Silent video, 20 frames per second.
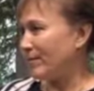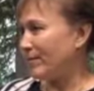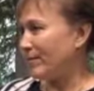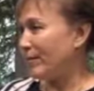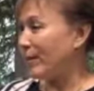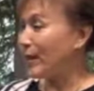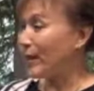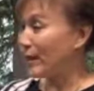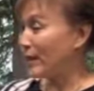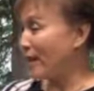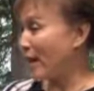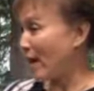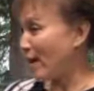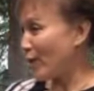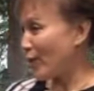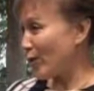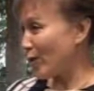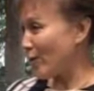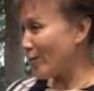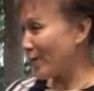because I
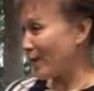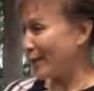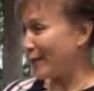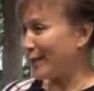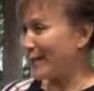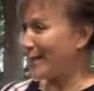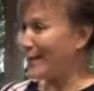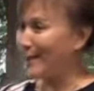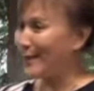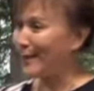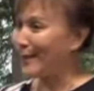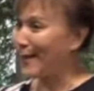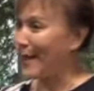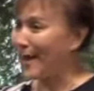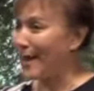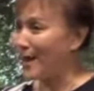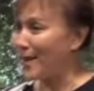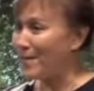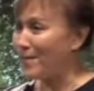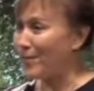own a business,
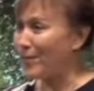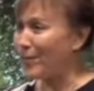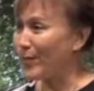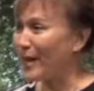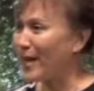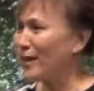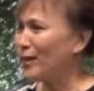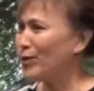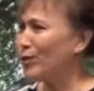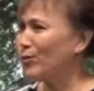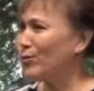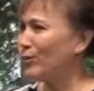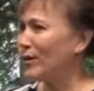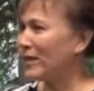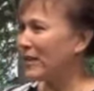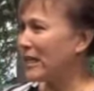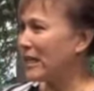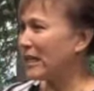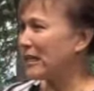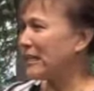but I don't
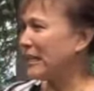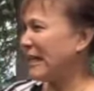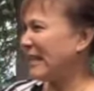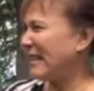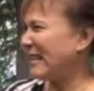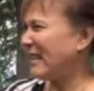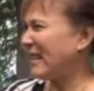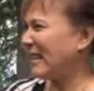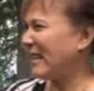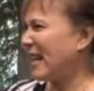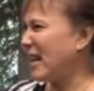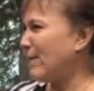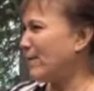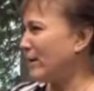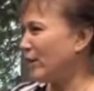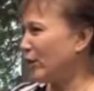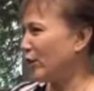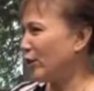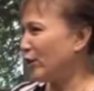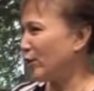really collect that
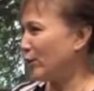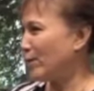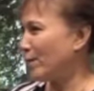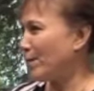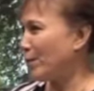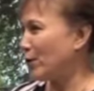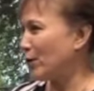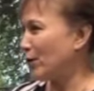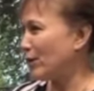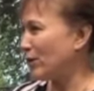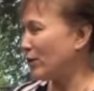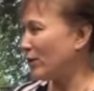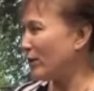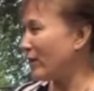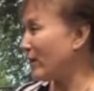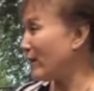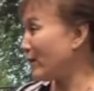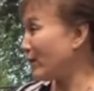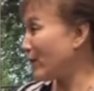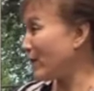much personal
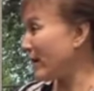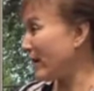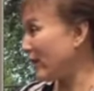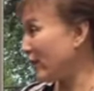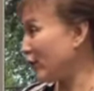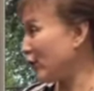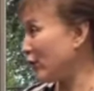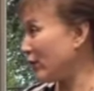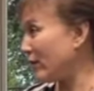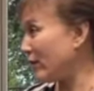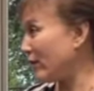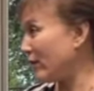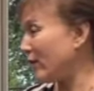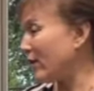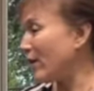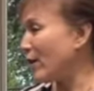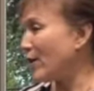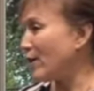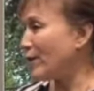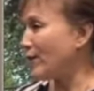information
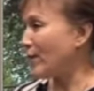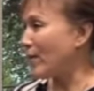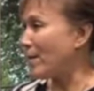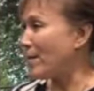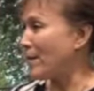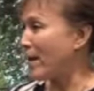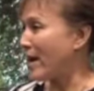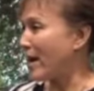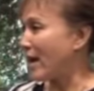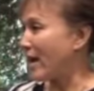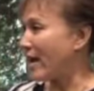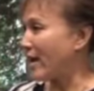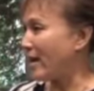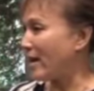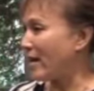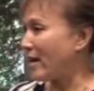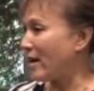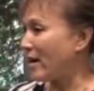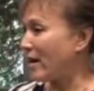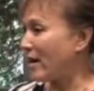from my
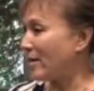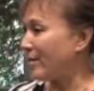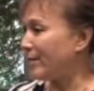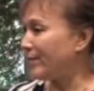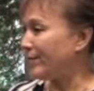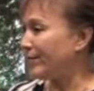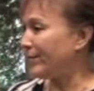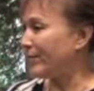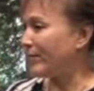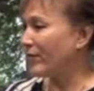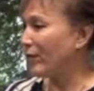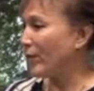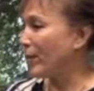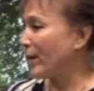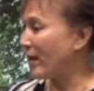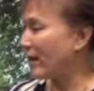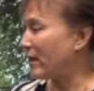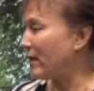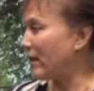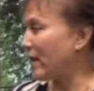
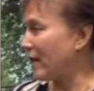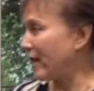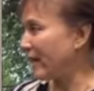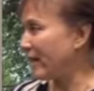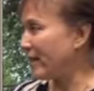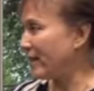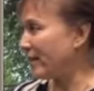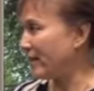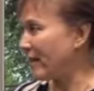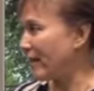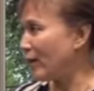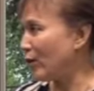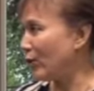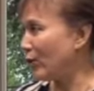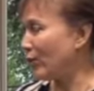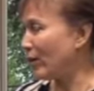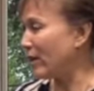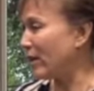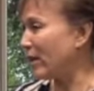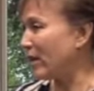clients. I don't
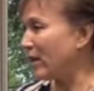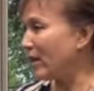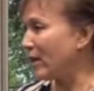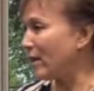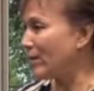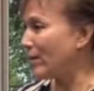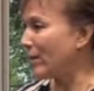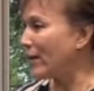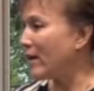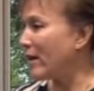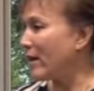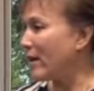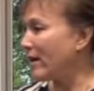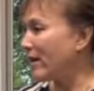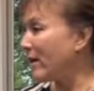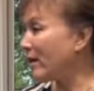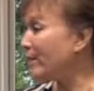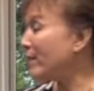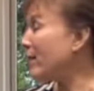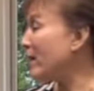really keep
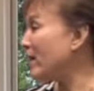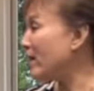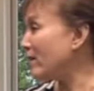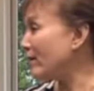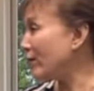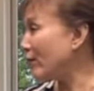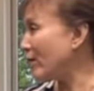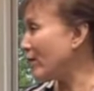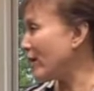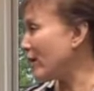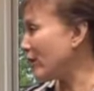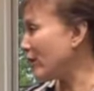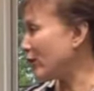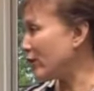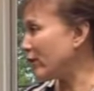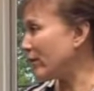that information.